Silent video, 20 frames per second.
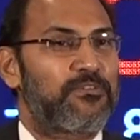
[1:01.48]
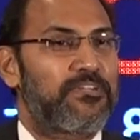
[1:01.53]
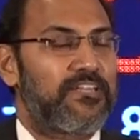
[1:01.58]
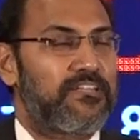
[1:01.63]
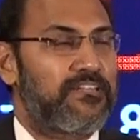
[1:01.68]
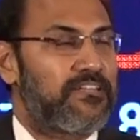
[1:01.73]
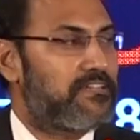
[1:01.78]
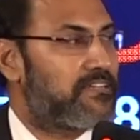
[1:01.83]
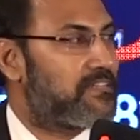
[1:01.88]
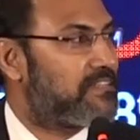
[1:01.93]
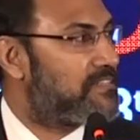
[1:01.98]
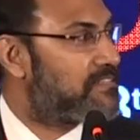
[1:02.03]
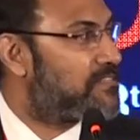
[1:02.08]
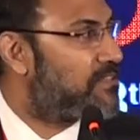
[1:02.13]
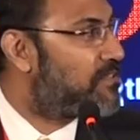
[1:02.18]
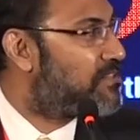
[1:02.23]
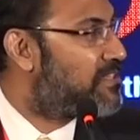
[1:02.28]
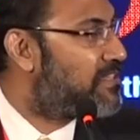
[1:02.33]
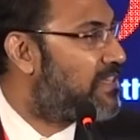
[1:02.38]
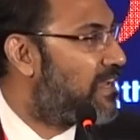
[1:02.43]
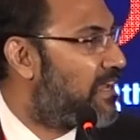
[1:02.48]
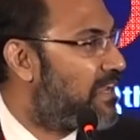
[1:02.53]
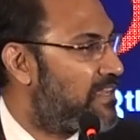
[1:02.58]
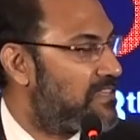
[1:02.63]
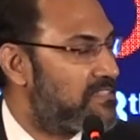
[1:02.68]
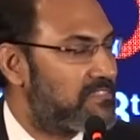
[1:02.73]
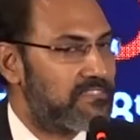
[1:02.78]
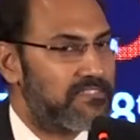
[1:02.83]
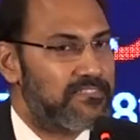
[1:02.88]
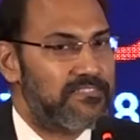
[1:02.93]
dignitaries on the
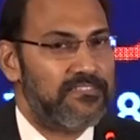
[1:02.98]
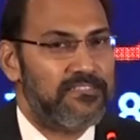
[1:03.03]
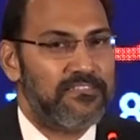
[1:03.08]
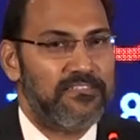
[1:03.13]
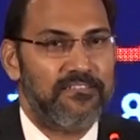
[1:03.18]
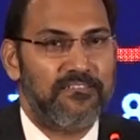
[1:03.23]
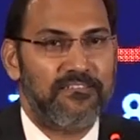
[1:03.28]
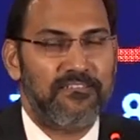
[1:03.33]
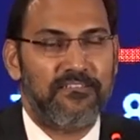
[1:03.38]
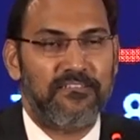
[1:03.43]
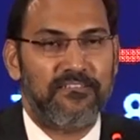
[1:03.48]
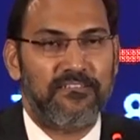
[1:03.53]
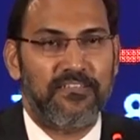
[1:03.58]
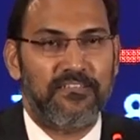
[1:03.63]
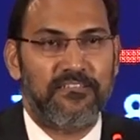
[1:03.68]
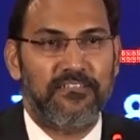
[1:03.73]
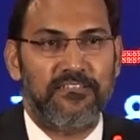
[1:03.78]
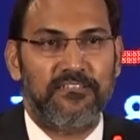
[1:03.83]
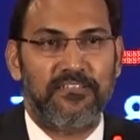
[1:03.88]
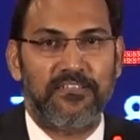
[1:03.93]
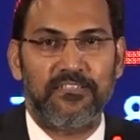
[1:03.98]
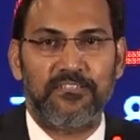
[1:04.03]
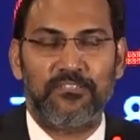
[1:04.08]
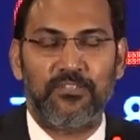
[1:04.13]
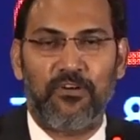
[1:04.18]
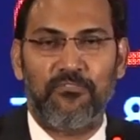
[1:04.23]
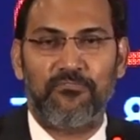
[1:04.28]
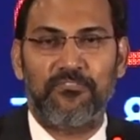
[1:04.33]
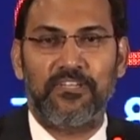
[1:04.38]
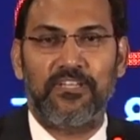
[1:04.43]
dais, dignitaries
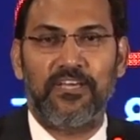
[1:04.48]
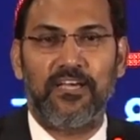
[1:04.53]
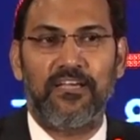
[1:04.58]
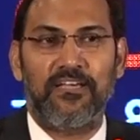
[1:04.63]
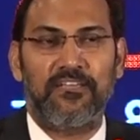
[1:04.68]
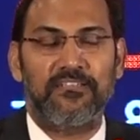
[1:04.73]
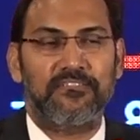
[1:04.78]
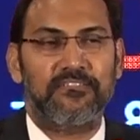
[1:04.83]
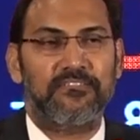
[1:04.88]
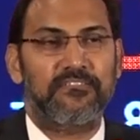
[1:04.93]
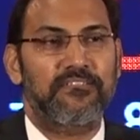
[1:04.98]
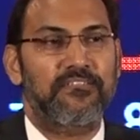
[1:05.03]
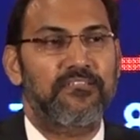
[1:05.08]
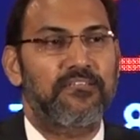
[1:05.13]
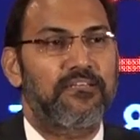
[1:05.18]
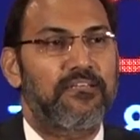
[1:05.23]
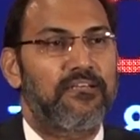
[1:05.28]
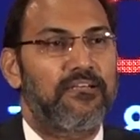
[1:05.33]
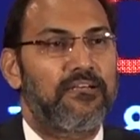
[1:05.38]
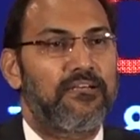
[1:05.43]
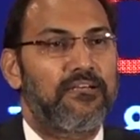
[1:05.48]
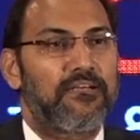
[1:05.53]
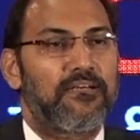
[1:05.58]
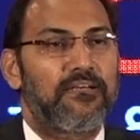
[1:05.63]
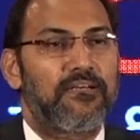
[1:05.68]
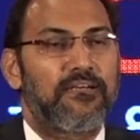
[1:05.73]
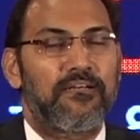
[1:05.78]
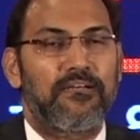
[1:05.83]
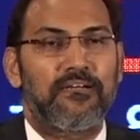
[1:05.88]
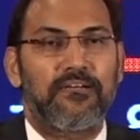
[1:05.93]
off the dais,
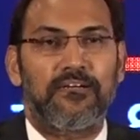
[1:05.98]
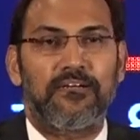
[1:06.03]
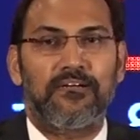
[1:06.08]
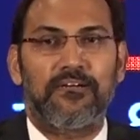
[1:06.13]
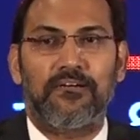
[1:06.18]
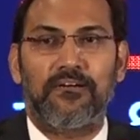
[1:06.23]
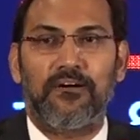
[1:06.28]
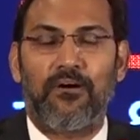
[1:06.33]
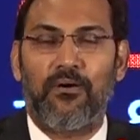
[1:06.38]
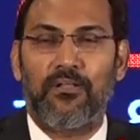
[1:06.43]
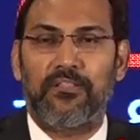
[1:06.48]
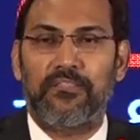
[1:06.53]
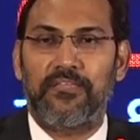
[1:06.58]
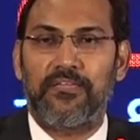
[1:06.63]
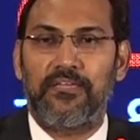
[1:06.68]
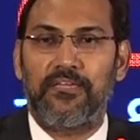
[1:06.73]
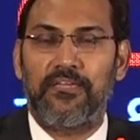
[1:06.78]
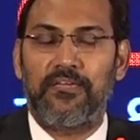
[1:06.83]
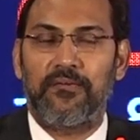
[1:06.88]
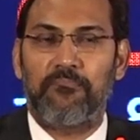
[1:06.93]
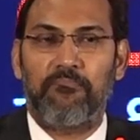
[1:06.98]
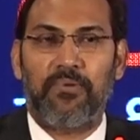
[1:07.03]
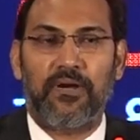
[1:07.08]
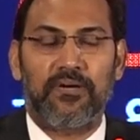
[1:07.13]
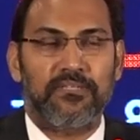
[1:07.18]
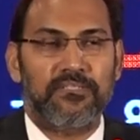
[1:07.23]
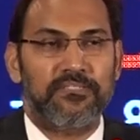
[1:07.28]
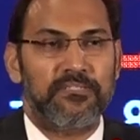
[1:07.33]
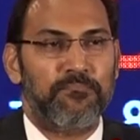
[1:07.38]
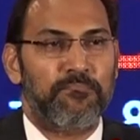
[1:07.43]
all the
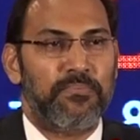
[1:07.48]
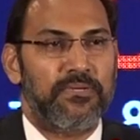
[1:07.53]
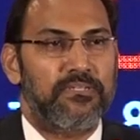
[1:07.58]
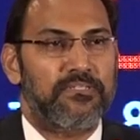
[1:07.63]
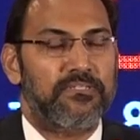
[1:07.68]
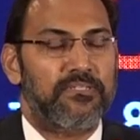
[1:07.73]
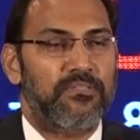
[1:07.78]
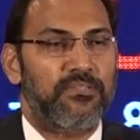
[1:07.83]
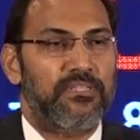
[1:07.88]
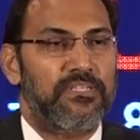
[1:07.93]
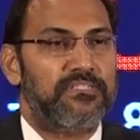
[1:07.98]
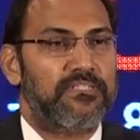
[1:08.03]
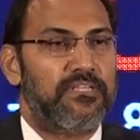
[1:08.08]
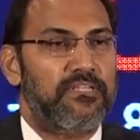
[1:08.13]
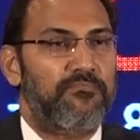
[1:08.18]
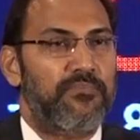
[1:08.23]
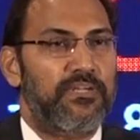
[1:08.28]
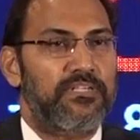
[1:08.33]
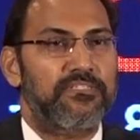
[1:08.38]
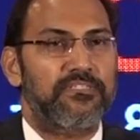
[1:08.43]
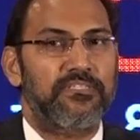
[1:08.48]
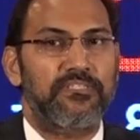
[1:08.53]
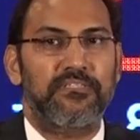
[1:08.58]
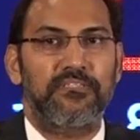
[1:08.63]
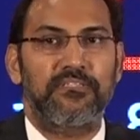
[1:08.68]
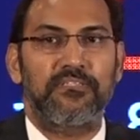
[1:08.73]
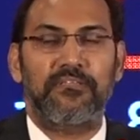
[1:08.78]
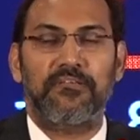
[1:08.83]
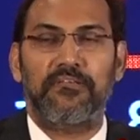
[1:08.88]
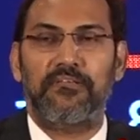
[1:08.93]
participants on this
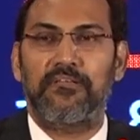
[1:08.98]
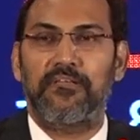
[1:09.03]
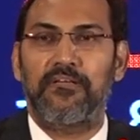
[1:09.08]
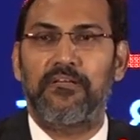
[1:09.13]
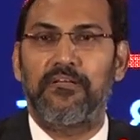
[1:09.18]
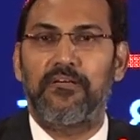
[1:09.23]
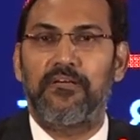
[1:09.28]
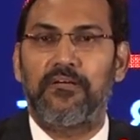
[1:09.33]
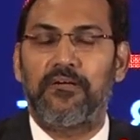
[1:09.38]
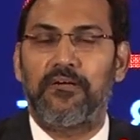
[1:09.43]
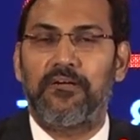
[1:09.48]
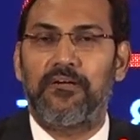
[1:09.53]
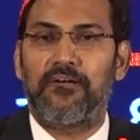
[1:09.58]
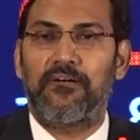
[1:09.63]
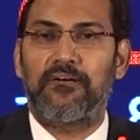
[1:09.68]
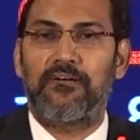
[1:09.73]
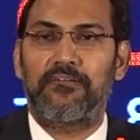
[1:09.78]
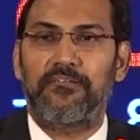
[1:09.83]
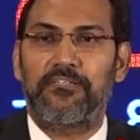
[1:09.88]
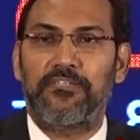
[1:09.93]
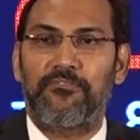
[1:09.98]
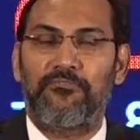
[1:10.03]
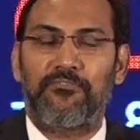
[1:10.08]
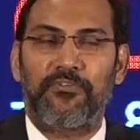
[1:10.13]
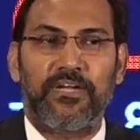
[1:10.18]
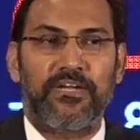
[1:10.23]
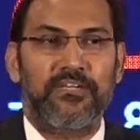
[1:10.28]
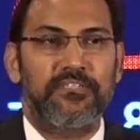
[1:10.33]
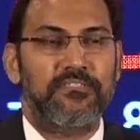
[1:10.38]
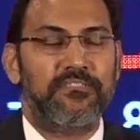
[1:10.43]
convention, dear
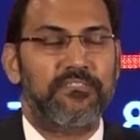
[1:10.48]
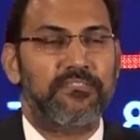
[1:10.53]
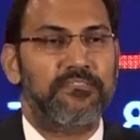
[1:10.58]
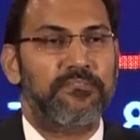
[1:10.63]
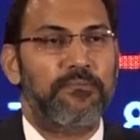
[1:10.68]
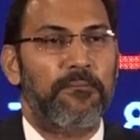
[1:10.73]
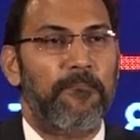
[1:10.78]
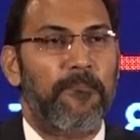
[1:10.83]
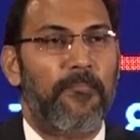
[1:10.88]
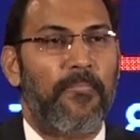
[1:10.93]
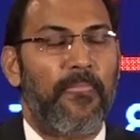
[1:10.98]
friends.